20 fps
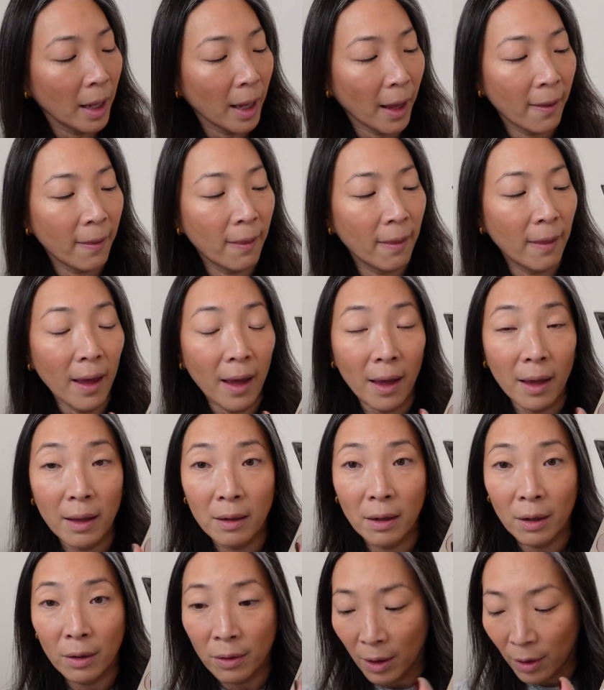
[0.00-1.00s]
And
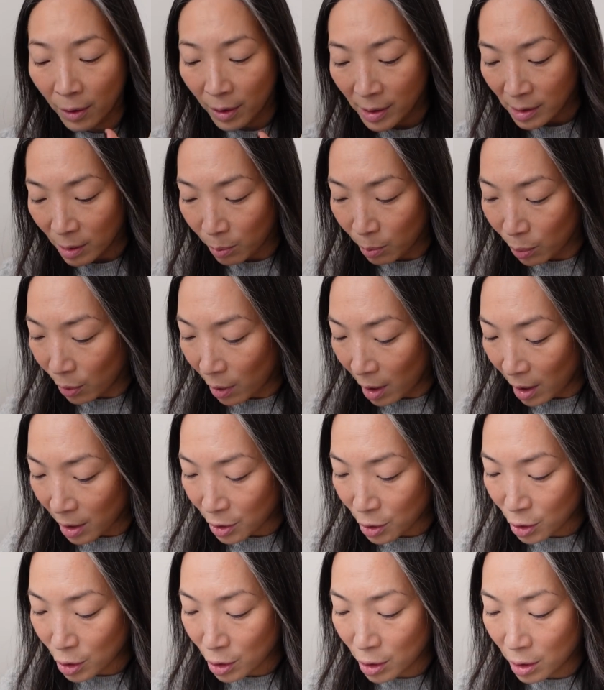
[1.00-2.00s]
then there is a
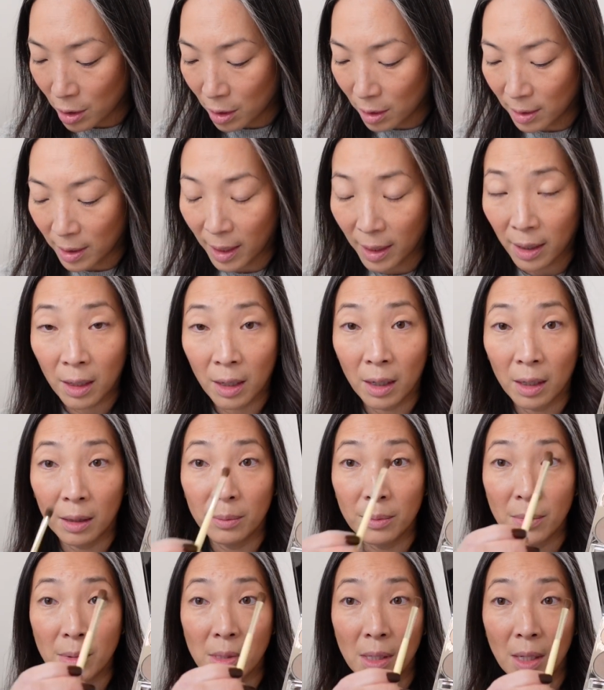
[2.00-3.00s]
brush that
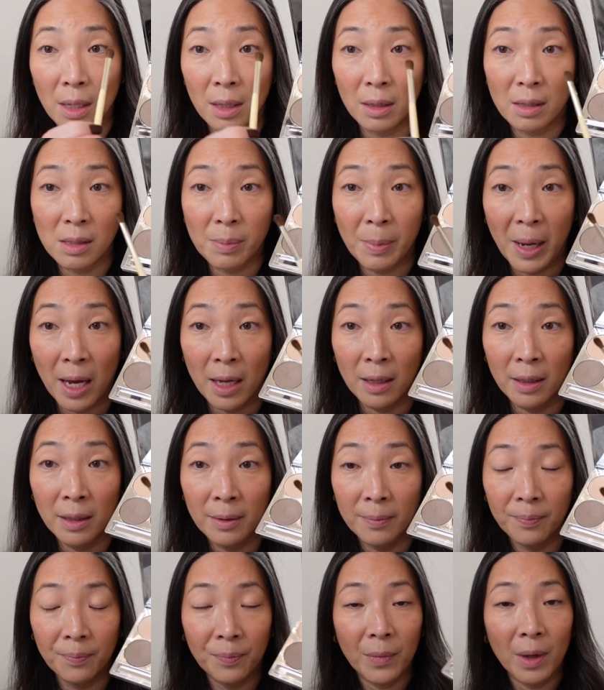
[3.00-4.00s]
comes in this
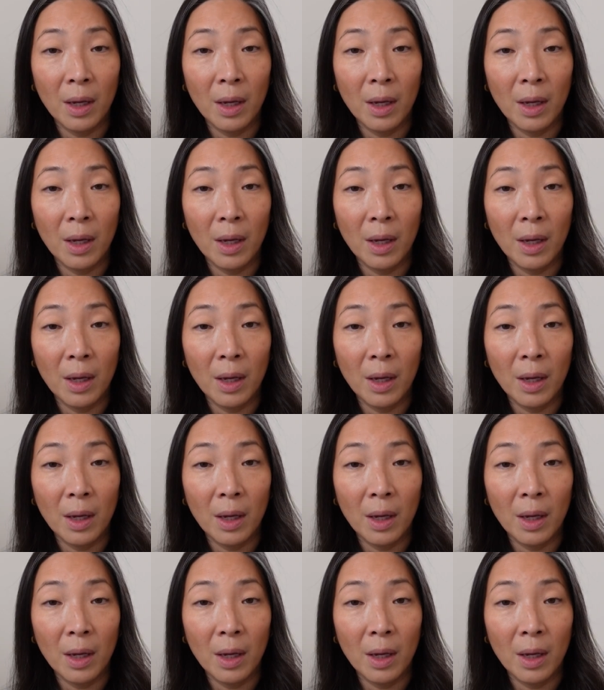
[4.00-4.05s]
palette.